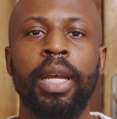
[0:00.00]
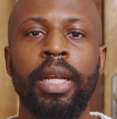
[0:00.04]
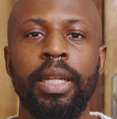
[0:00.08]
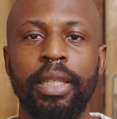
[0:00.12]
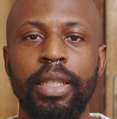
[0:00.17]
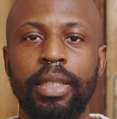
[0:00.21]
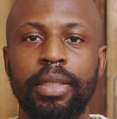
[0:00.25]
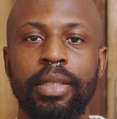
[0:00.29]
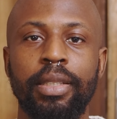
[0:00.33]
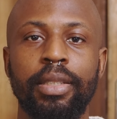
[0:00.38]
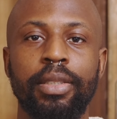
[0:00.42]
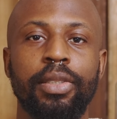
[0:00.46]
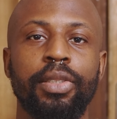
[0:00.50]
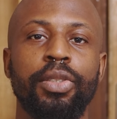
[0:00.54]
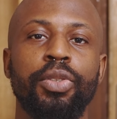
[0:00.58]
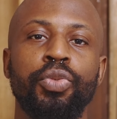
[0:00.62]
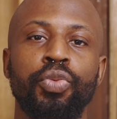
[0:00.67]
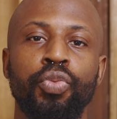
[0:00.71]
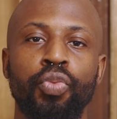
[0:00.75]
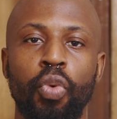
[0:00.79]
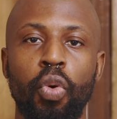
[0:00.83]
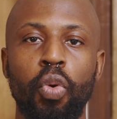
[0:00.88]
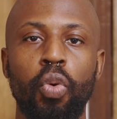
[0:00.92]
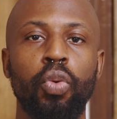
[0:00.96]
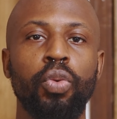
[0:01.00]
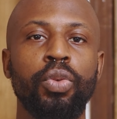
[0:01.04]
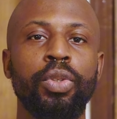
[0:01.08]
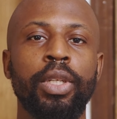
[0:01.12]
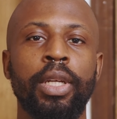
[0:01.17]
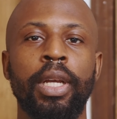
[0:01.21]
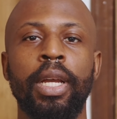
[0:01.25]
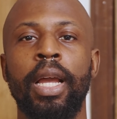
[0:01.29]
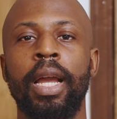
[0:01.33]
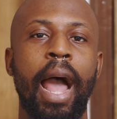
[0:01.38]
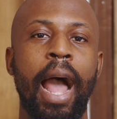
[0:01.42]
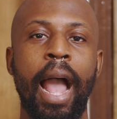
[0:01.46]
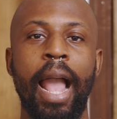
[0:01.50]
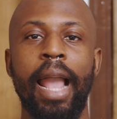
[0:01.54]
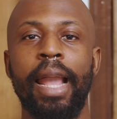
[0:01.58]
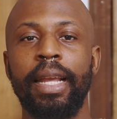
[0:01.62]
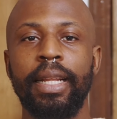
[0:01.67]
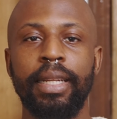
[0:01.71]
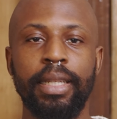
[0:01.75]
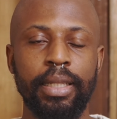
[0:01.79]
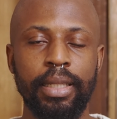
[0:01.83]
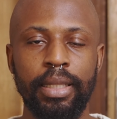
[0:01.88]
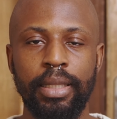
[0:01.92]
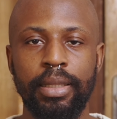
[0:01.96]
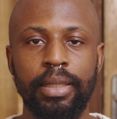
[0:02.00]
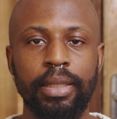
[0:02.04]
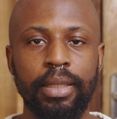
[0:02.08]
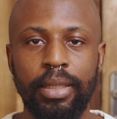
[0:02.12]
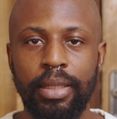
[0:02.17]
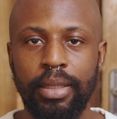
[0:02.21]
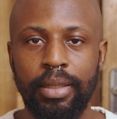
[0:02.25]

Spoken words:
This is the road I did.